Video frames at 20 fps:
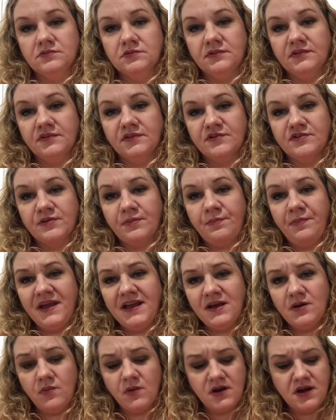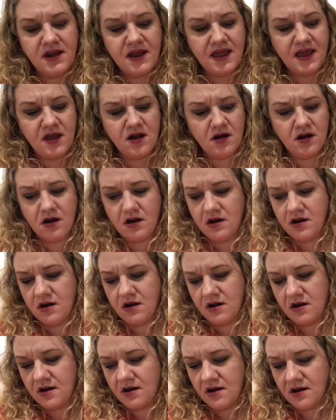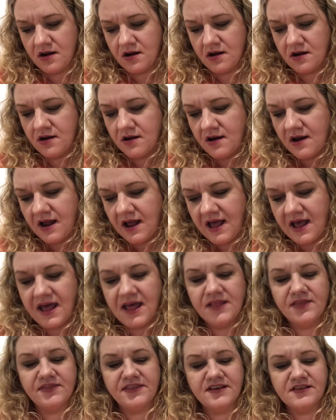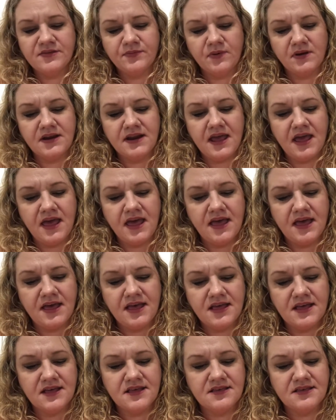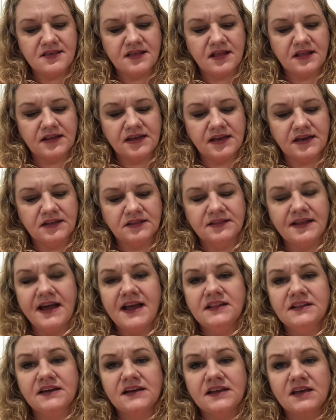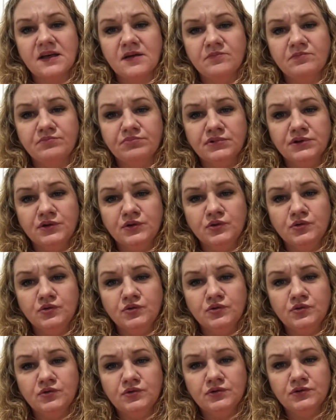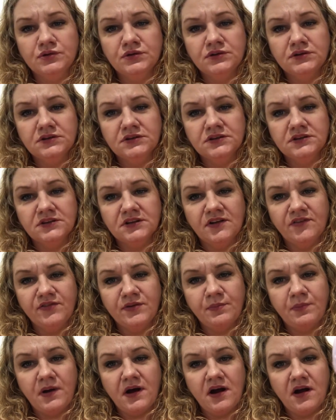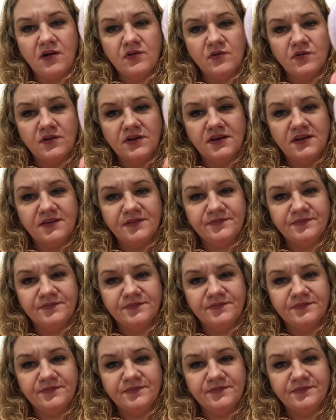There's a pink one here. And this one is kind of lilac and blue. Love the pattern on it.